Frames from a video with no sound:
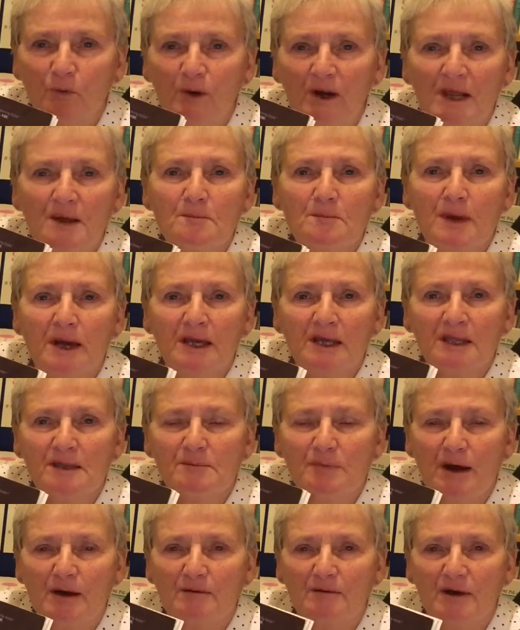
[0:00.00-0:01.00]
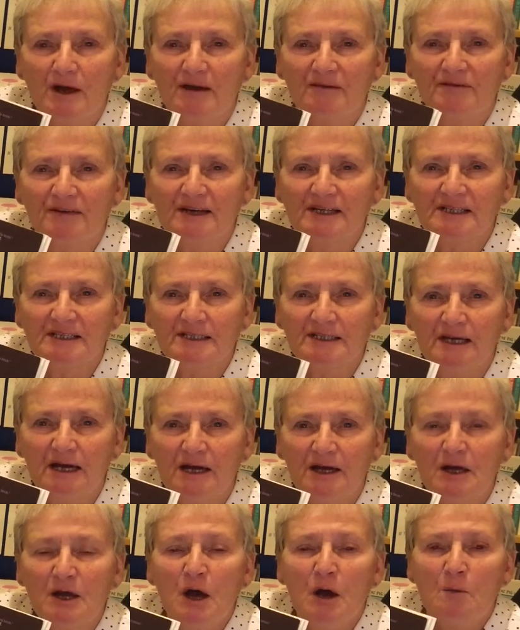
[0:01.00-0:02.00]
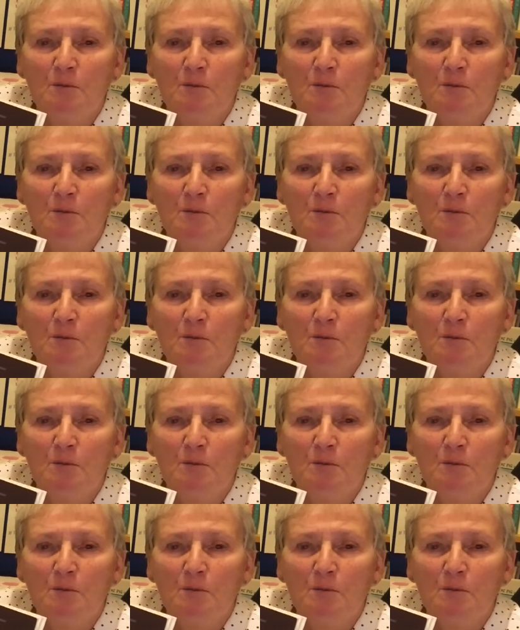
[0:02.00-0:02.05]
Will It Make the Boat Go Faster?